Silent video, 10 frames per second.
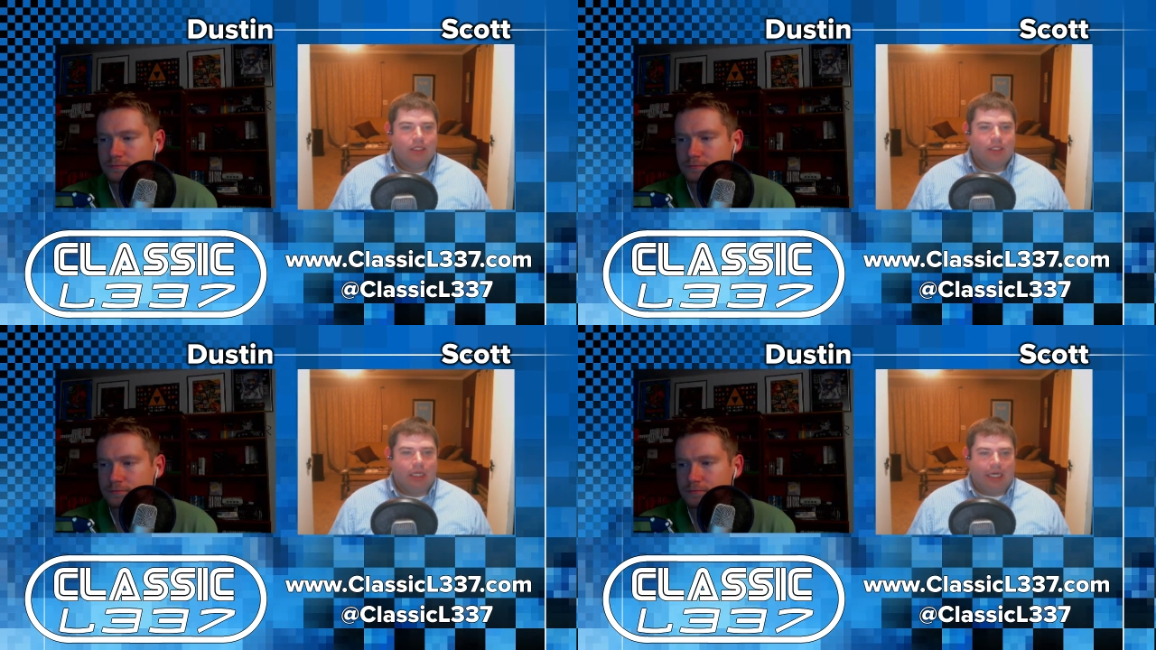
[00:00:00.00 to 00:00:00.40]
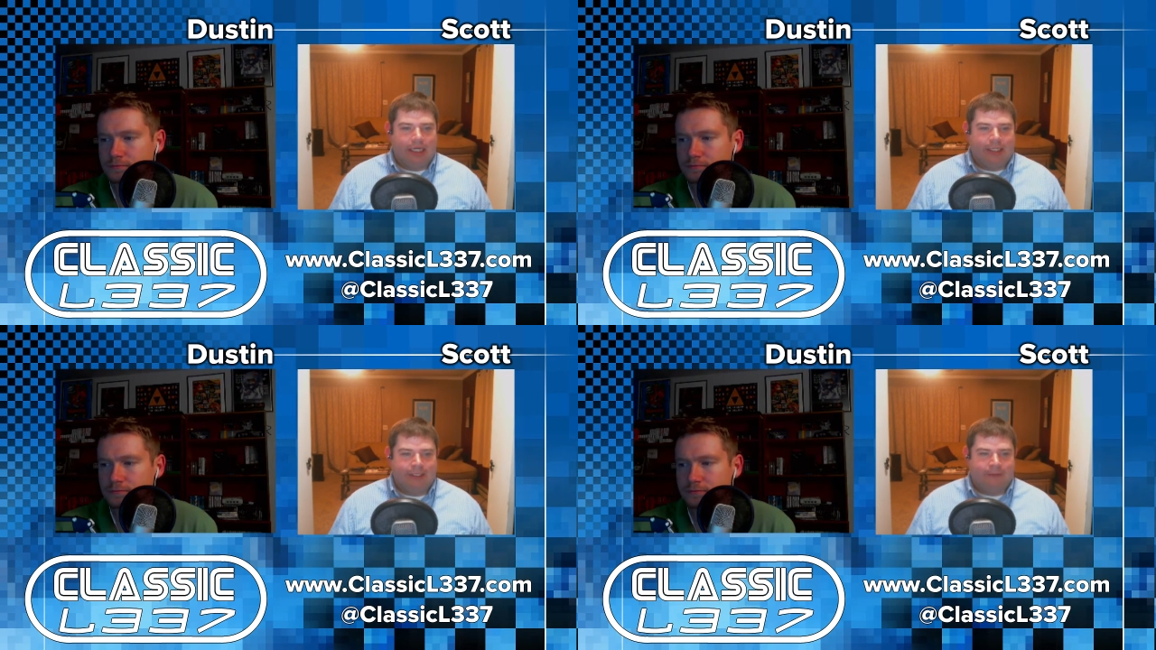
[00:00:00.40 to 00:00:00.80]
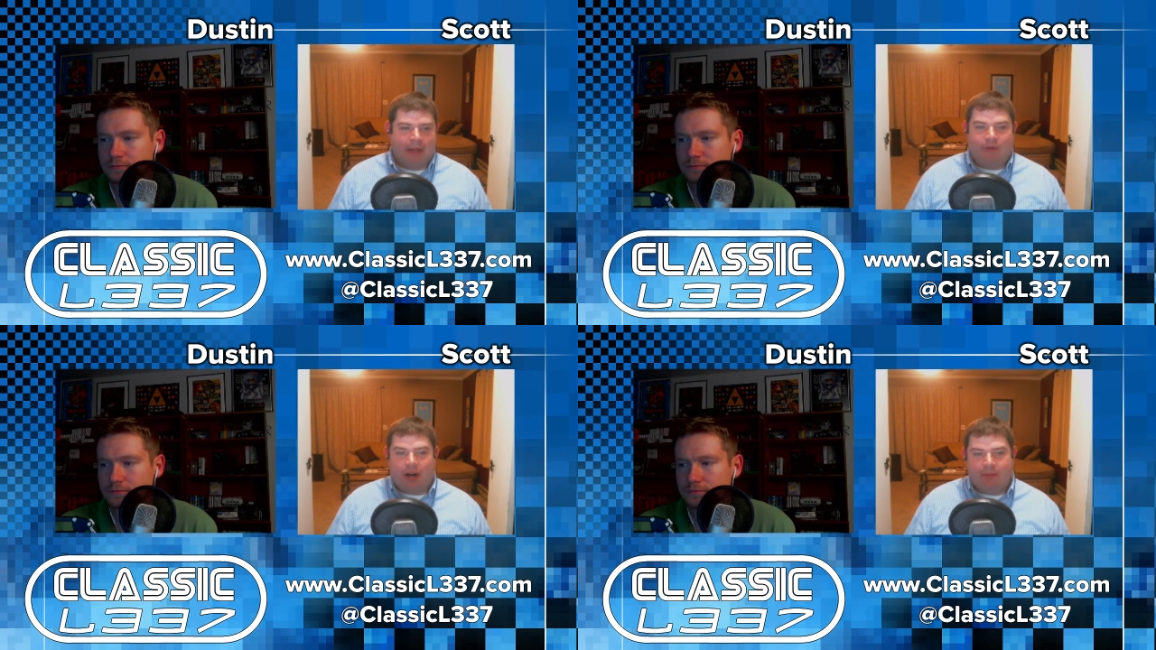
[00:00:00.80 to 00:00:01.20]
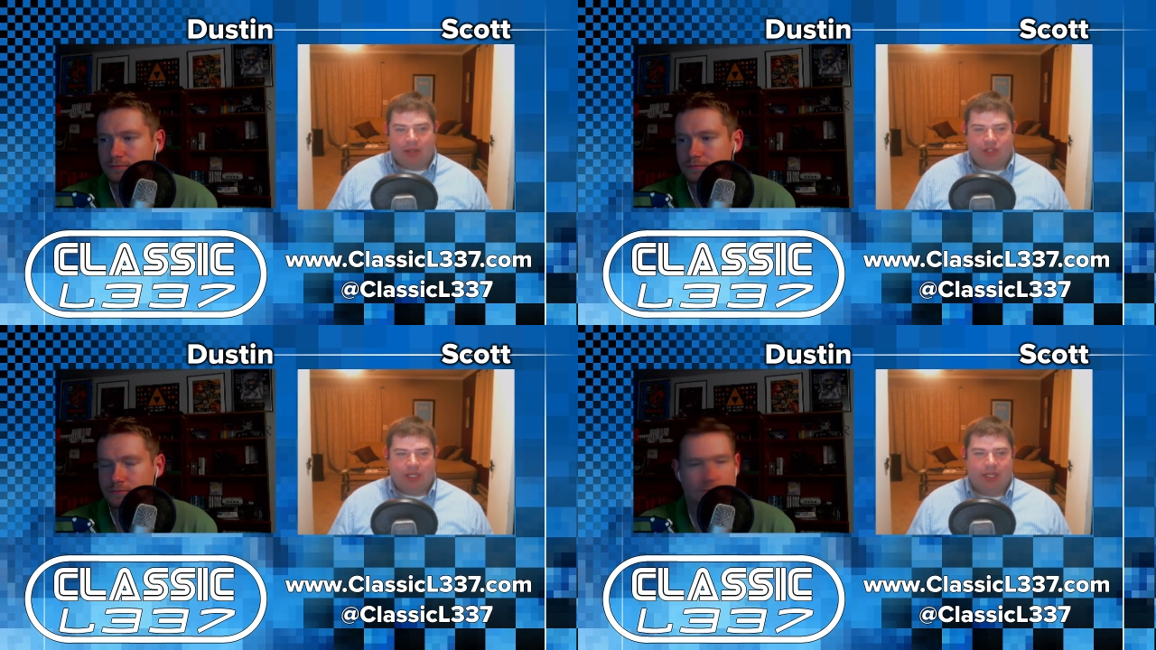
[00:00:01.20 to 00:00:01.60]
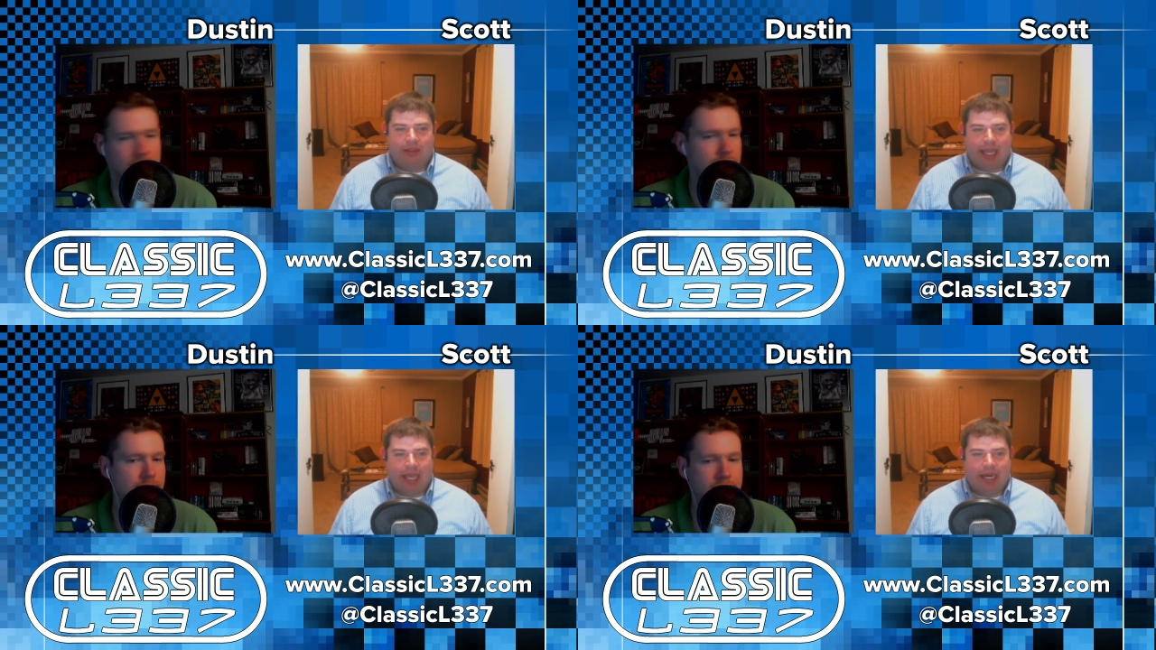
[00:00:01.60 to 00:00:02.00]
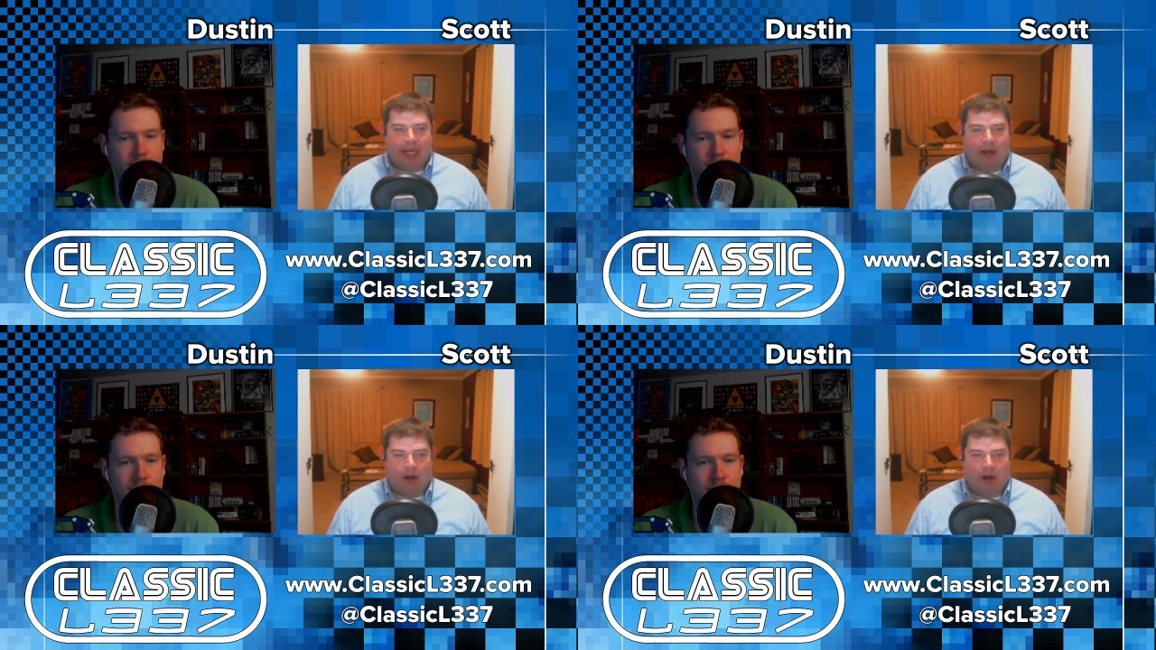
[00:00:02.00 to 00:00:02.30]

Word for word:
Speaker 1: Uh, I've already mentioned that uh,